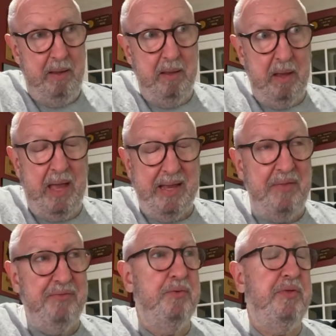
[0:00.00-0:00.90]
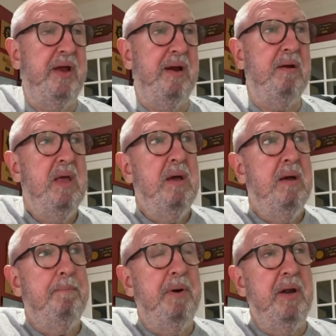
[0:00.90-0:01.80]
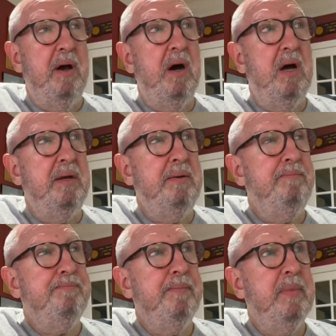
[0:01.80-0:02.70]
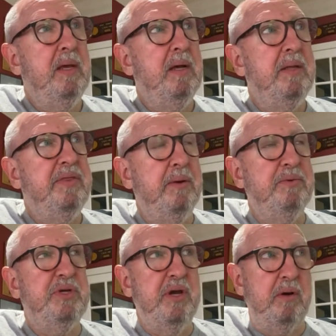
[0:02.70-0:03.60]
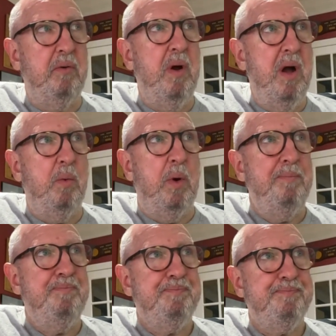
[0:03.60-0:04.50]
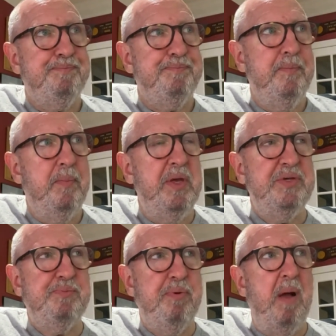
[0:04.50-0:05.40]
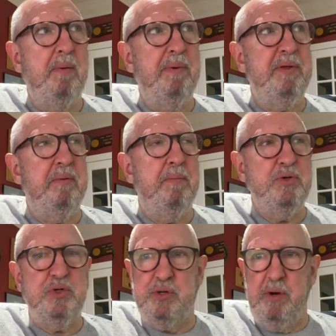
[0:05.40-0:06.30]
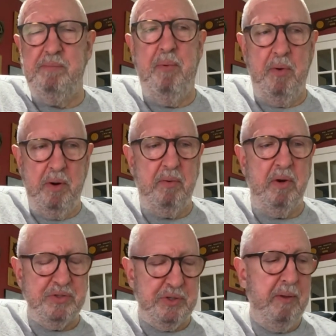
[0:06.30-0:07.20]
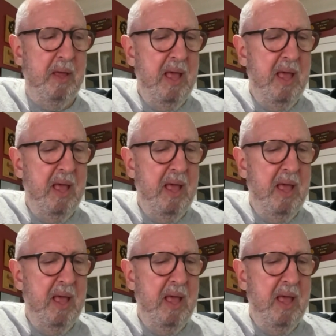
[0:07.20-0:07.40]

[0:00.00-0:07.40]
I got through there. But I think it was in Nicaragua, is probably the most strict border crossing.